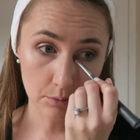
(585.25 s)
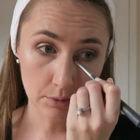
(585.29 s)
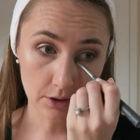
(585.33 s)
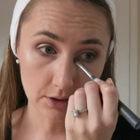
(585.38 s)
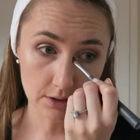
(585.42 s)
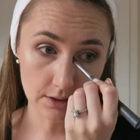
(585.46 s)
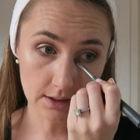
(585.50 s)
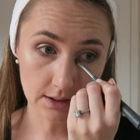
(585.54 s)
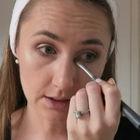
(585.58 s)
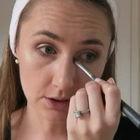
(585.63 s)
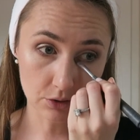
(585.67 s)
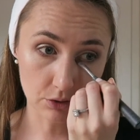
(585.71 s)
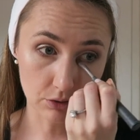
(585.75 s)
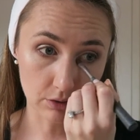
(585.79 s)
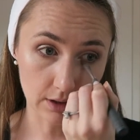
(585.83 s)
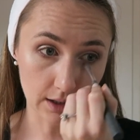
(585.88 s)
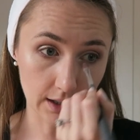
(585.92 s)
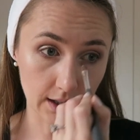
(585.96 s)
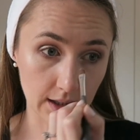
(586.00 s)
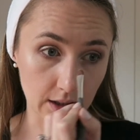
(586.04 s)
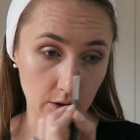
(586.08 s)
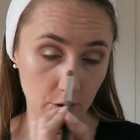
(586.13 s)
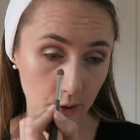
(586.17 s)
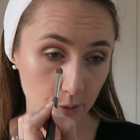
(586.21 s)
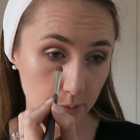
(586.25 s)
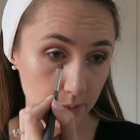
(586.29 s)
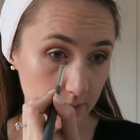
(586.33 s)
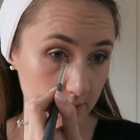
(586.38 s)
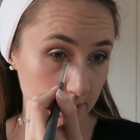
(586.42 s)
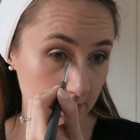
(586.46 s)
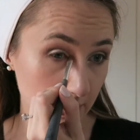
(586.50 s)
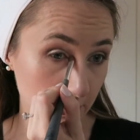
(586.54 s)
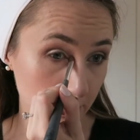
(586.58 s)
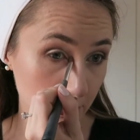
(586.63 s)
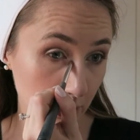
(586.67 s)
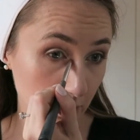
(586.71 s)
because this really
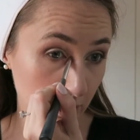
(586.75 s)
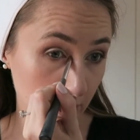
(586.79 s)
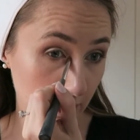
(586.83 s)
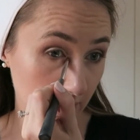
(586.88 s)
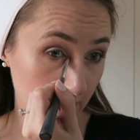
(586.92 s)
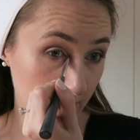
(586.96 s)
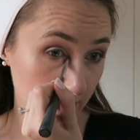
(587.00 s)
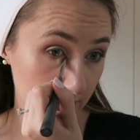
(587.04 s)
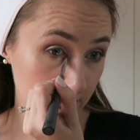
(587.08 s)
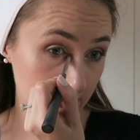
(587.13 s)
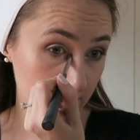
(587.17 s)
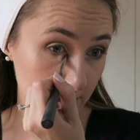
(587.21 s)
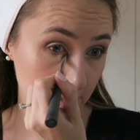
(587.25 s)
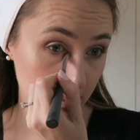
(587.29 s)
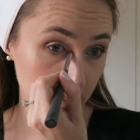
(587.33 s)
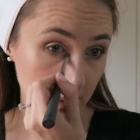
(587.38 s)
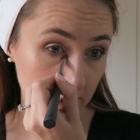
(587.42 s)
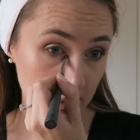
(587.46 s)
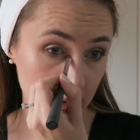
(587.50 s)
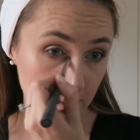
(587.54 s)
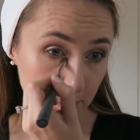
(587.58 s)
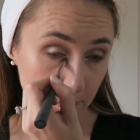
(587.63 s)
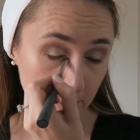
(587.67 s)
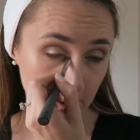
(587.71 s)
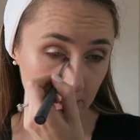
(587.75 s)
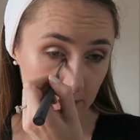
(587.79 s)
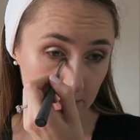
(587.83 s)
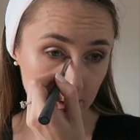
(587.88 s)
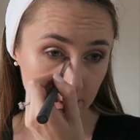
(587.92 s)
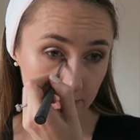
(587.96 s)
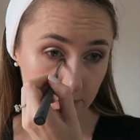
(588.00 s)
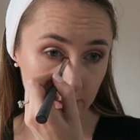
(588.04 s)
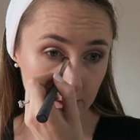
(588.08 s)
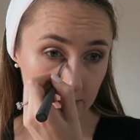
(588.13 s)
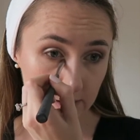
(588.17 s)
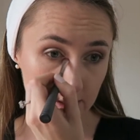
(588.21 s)
opens up your eyes. It makes a big
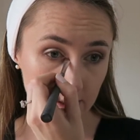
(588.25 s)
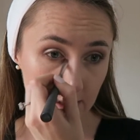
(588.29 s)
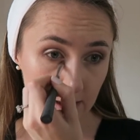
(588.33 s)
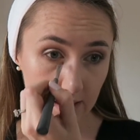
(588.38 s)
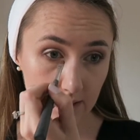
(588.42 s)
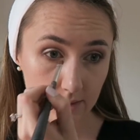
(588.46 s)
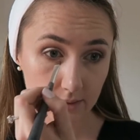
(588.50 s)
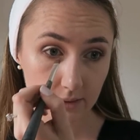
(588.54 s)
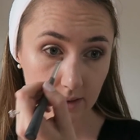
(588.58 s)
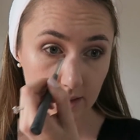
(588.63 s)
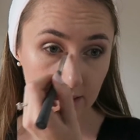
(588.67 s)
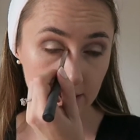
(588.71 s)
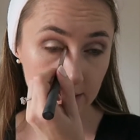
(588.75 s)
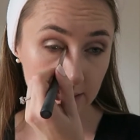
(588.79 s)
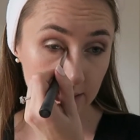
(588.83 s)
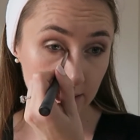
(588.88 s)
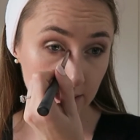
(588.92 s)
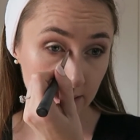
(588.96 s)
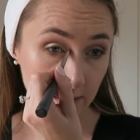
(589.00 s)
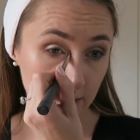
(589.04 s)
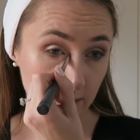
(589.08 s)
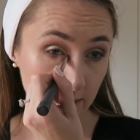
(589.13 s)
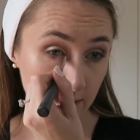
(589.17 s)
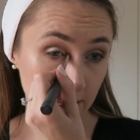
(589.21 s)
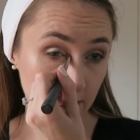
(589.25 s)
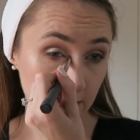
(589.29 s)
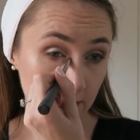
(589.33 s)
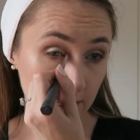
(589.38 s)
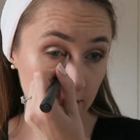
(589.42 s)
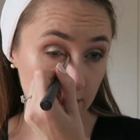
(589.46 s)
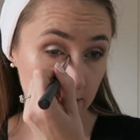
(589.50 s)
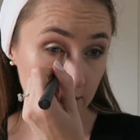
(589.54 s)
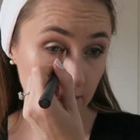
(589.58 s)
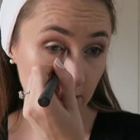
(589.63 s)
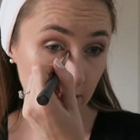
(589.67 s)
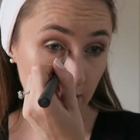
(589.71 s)
difference, I find.
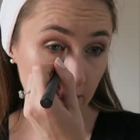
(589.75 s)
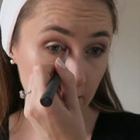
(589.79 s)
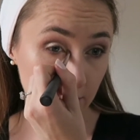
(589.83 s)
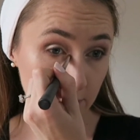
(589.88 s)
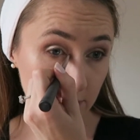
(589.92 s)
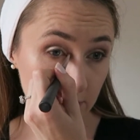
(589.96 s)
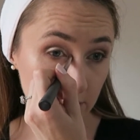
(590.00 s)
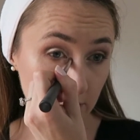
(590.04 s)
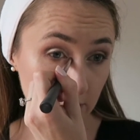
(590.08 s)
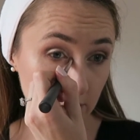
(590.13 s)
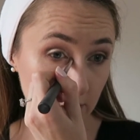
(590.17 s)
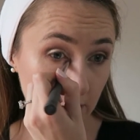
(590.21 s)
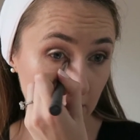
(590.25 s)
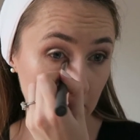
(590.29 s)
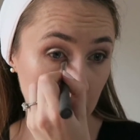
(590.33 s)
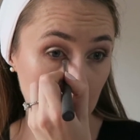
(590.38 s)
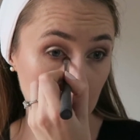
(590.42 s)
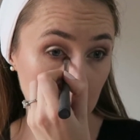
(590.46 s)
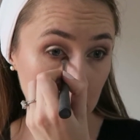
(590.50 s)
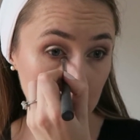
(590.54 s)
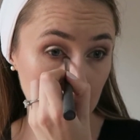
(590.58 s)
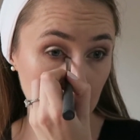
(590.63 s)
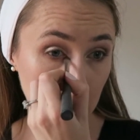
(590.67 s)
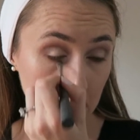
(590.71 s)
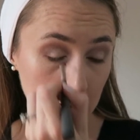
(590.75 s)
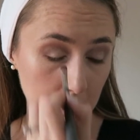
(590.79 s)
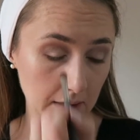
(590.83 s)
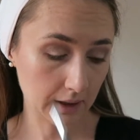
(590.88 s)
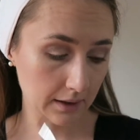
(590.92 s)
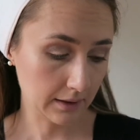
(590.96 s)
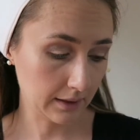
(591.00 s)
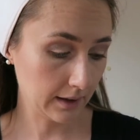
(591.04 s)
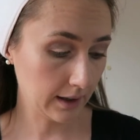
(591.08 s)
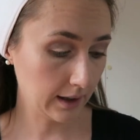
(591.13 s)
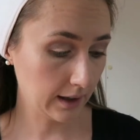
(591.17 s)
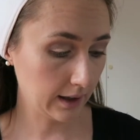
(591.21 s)
So I'm just going to add that
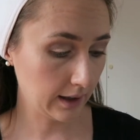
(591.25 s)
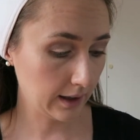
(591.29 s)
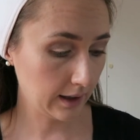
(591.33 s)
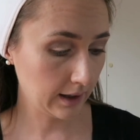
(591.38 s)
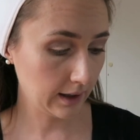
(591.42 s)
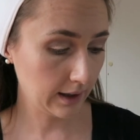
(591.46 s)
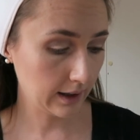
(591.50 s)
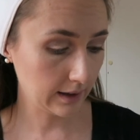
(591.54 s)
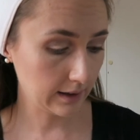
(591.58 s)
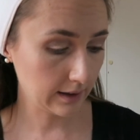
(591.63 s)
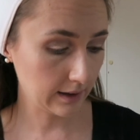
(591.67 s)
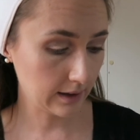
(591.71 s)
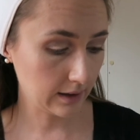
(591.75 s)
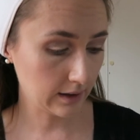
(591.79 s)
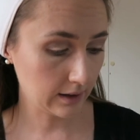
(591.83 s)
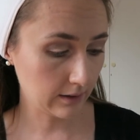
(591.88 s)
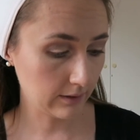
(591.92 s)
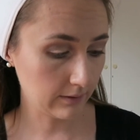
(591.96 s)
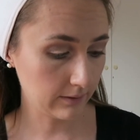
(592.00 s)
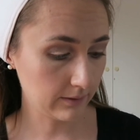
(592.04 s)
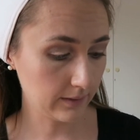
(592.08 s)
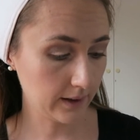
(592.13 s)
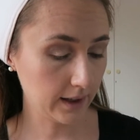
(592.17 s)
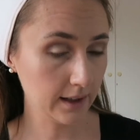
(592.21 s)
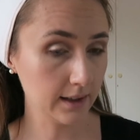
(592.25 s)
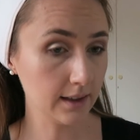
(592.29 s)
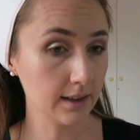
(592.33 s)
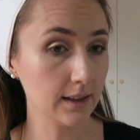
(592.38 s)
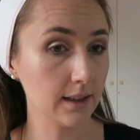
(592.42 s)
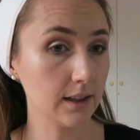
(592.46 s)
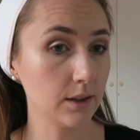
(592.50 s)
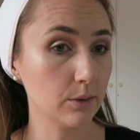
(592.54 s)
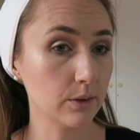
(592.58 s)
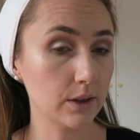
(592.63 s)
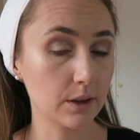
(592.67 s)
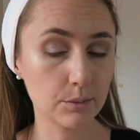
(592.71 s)
down there, and then
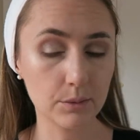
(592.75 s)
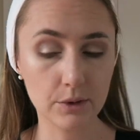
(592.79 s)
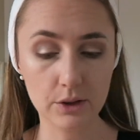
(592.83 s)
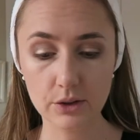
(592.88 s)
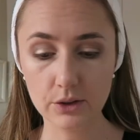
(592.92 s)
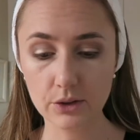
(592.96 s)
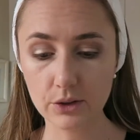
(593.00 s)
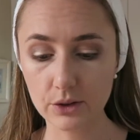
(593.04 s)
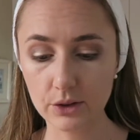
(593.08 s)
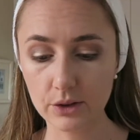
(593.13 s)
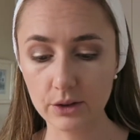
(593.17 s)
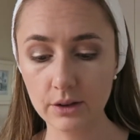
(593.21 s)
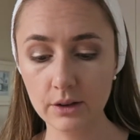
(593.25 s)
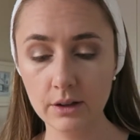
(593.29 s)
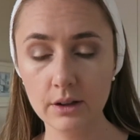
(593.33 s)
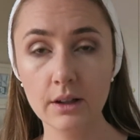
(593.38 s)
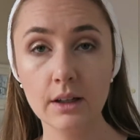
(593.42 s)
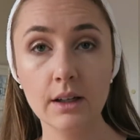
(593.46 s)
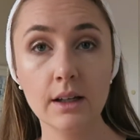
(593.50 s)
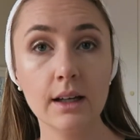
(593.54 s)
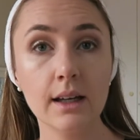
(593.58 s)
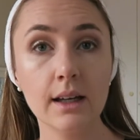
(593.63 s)
finally what I'm going to do